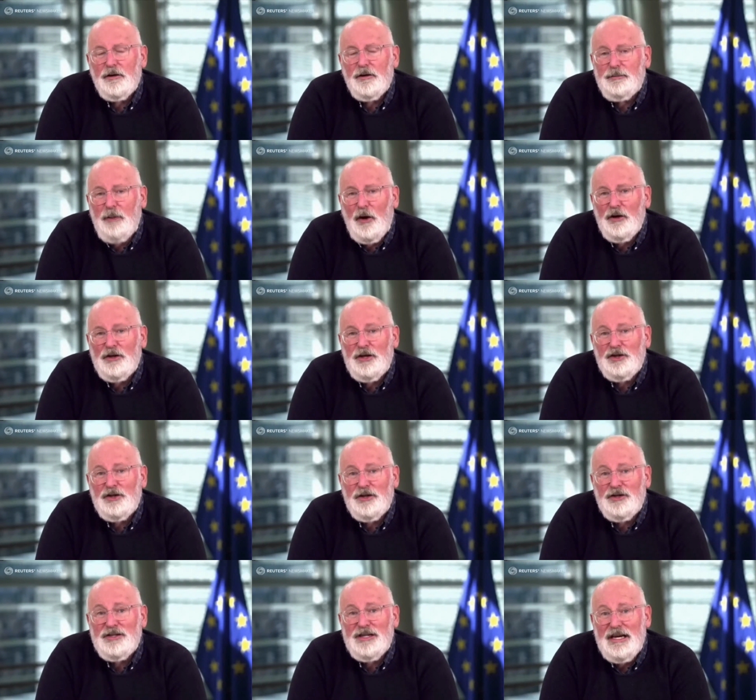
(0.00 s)
those
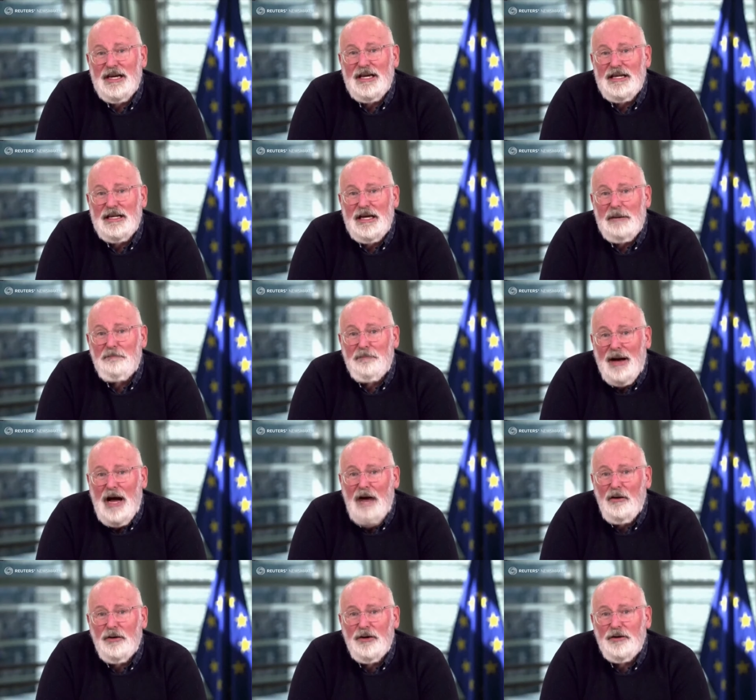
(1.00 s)
politicians in
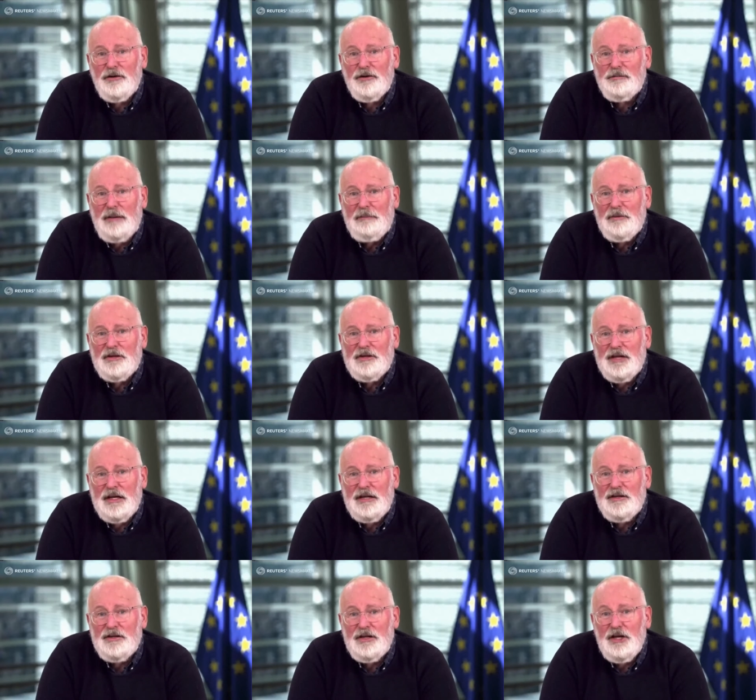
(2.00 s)
power in those member
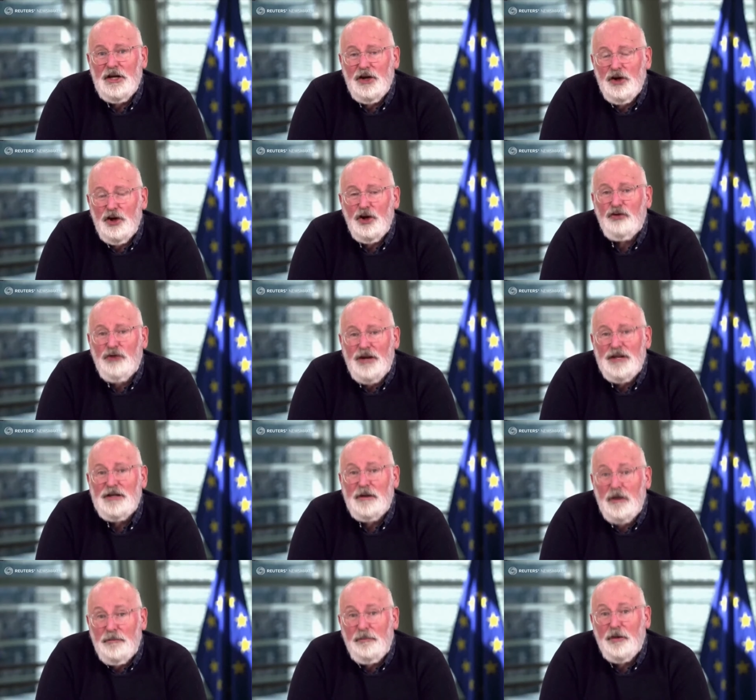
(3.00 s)
states could
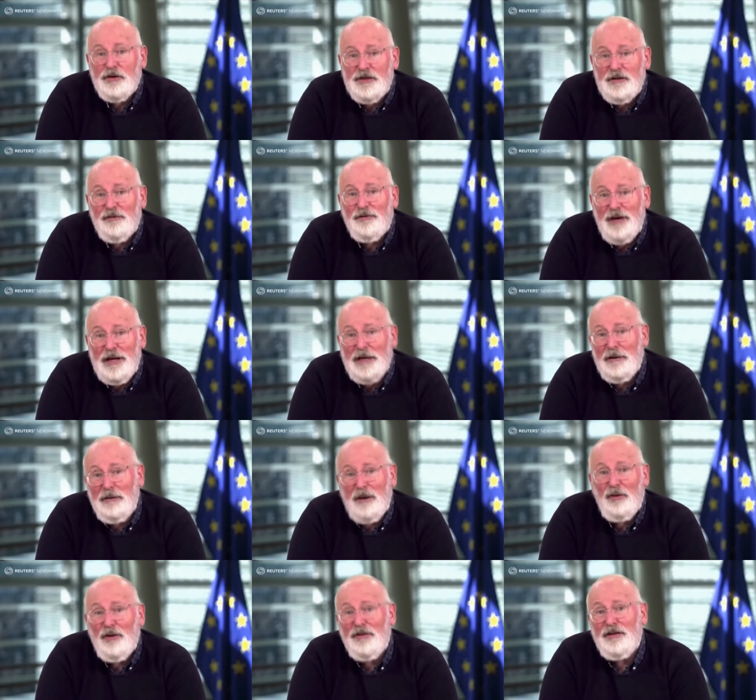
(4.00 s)
create a positive feeling
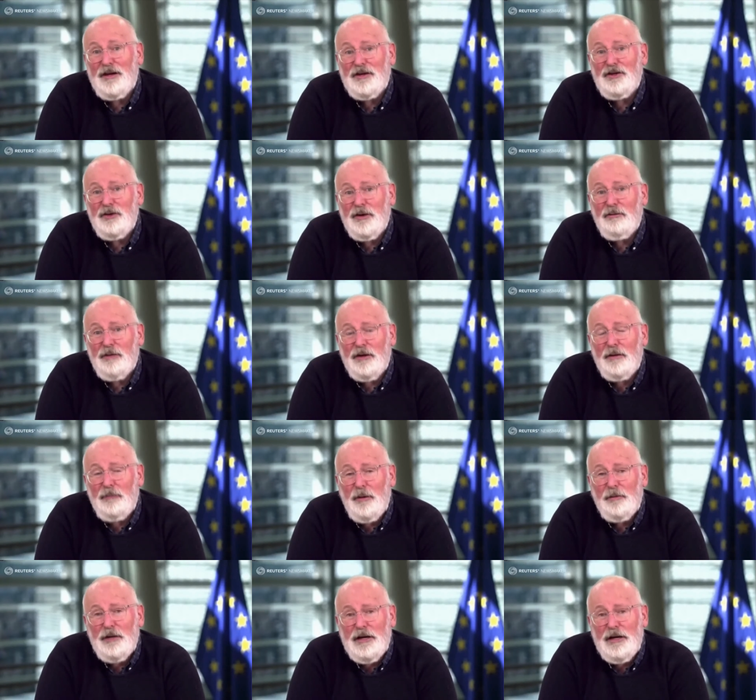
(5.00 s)
about what they're doing with their